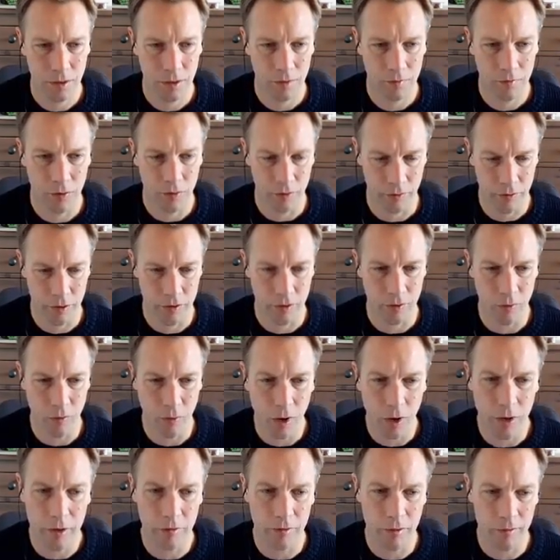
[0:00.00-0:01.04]

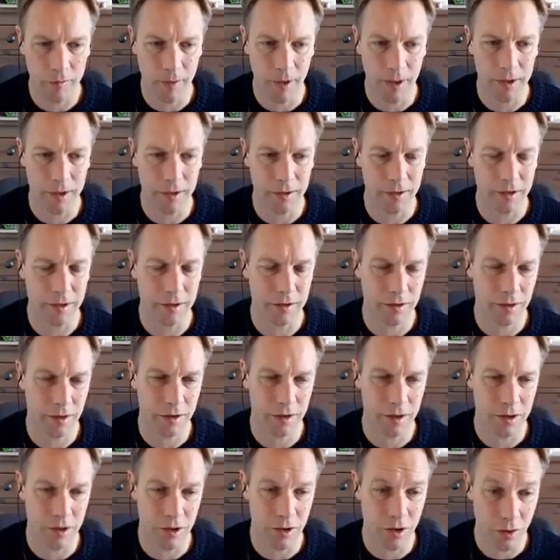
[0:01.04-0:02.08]
4321 that we've made inside
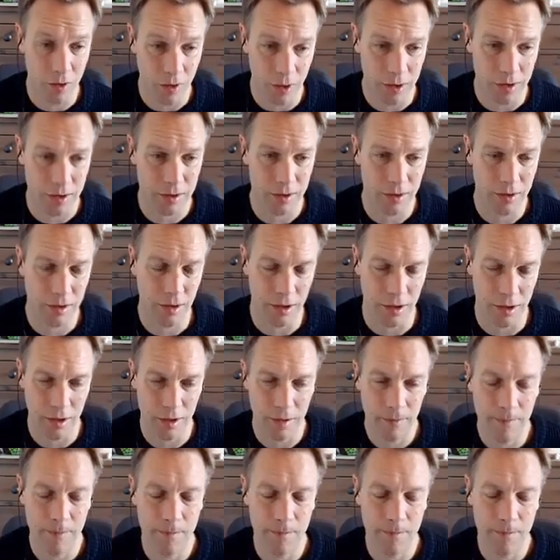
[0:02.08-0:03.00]
this new list thing here.